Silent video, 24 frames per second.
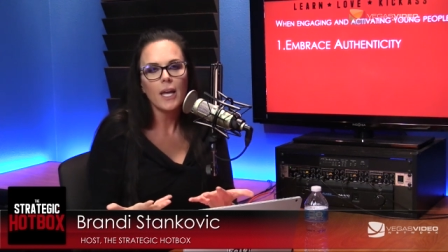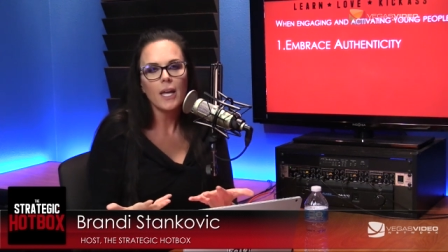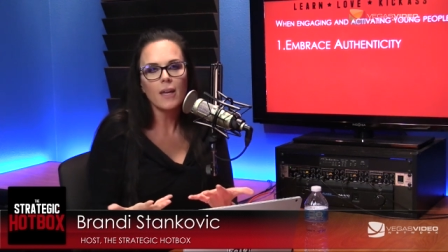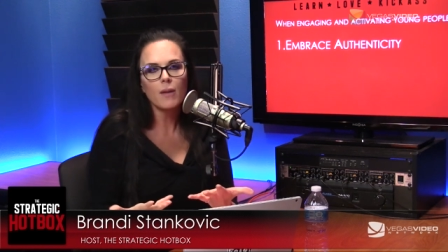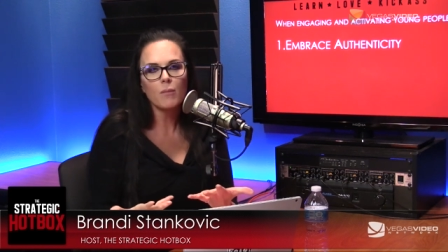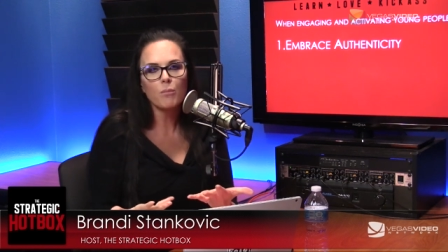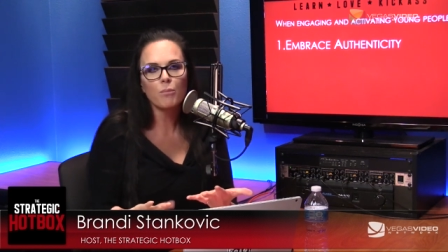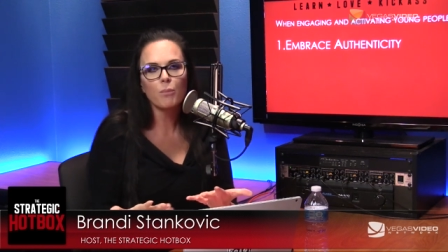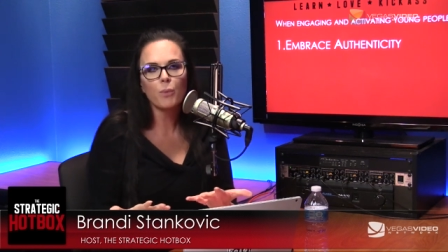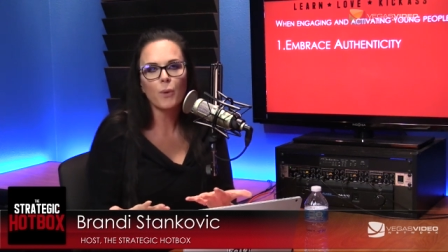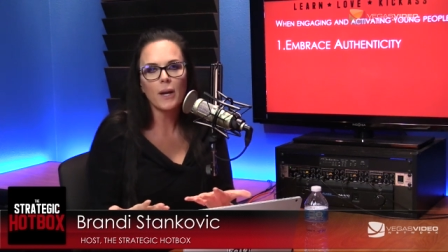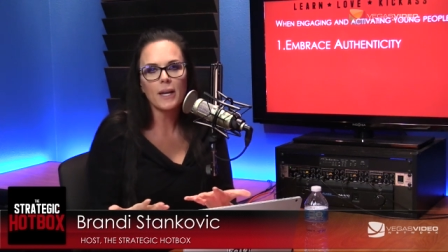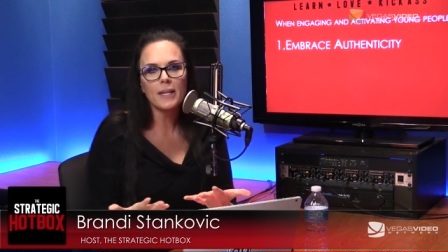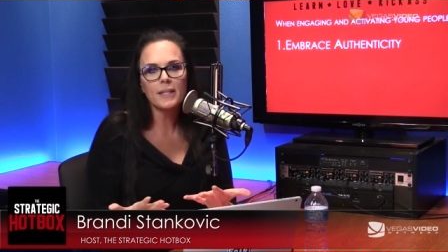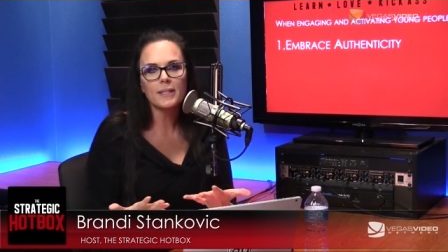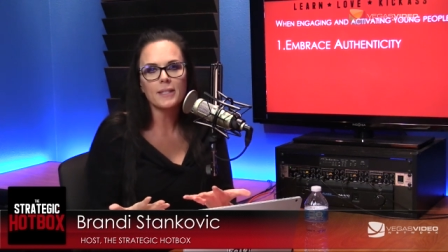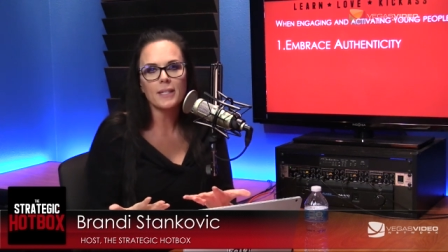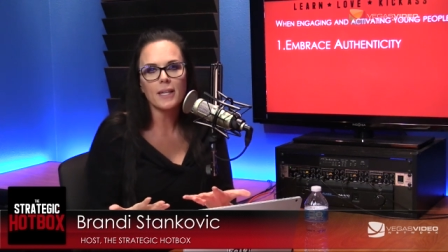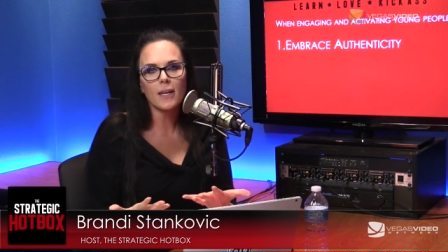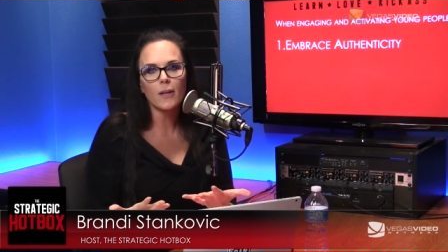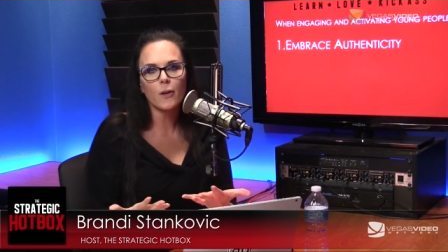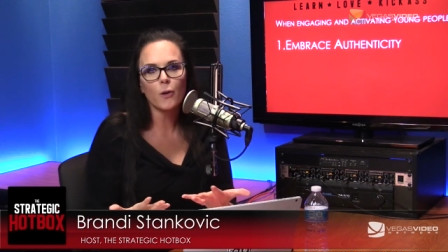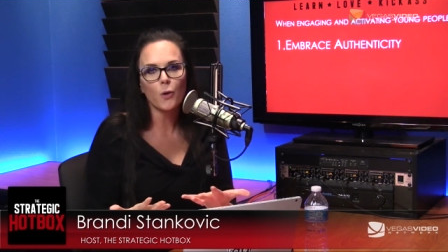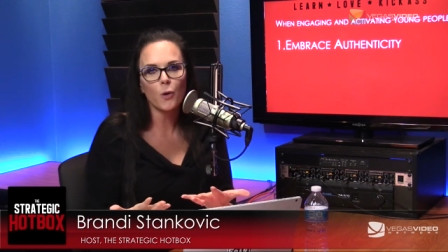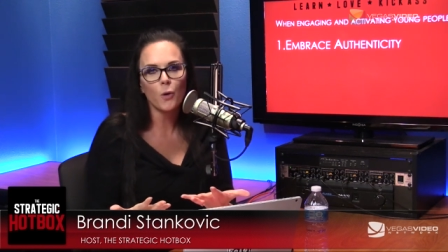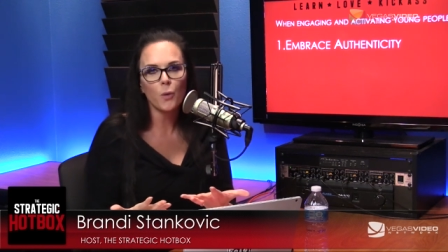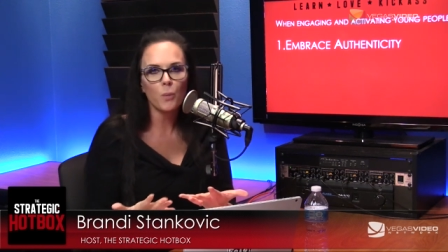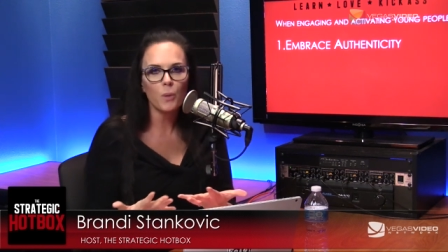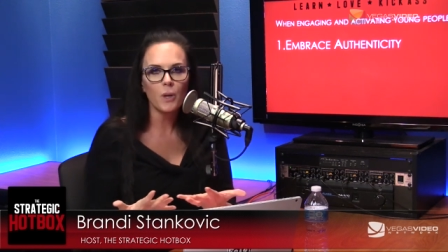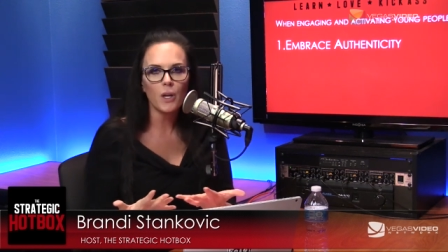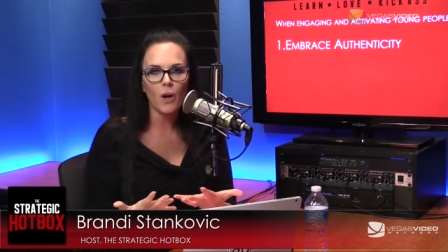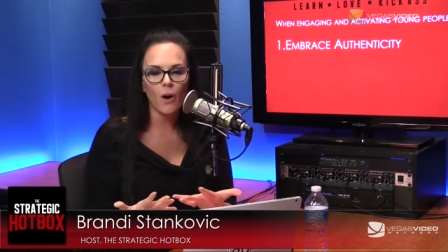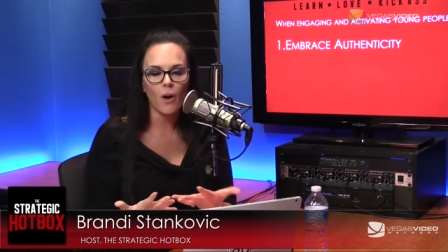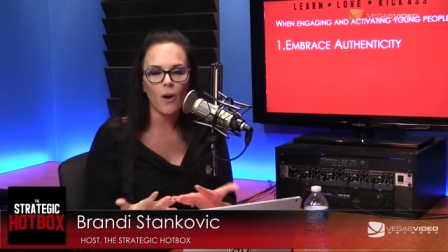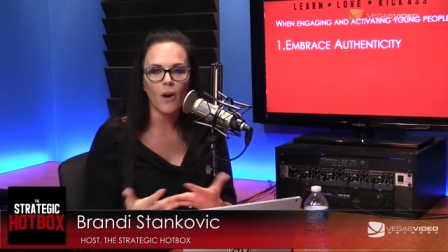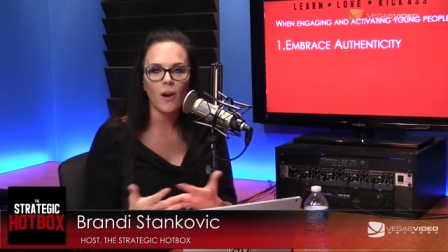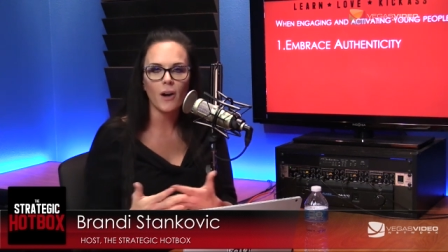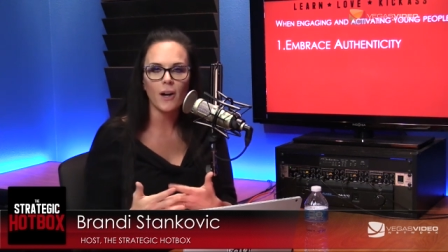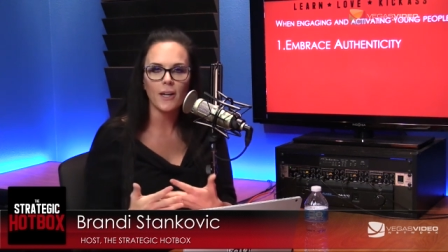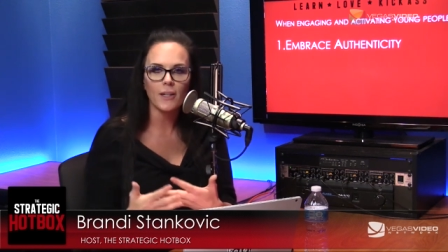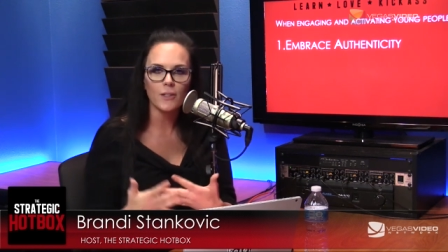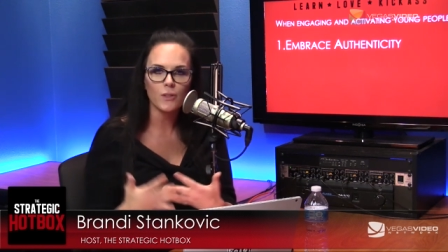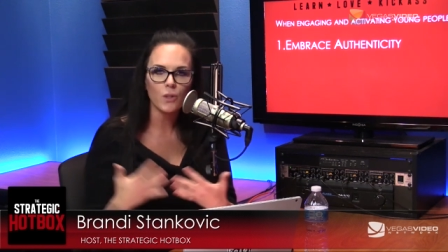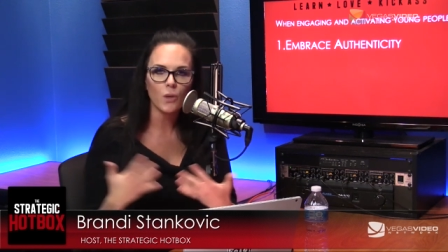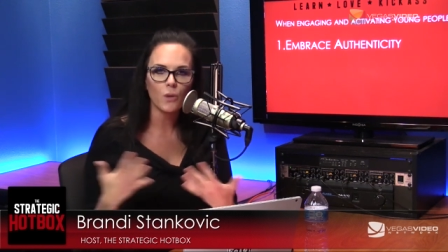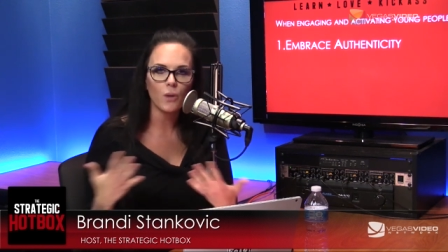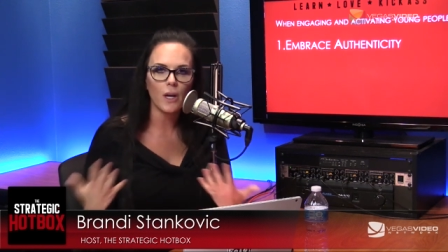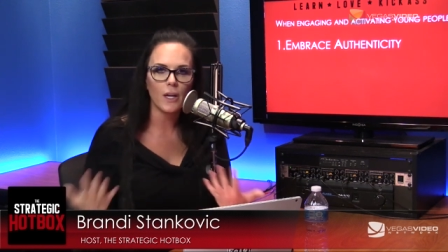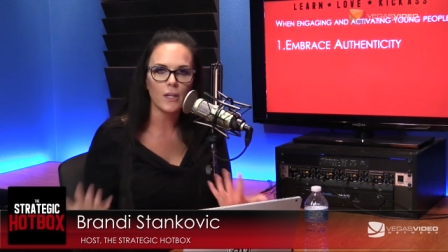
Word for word: embracing who we are as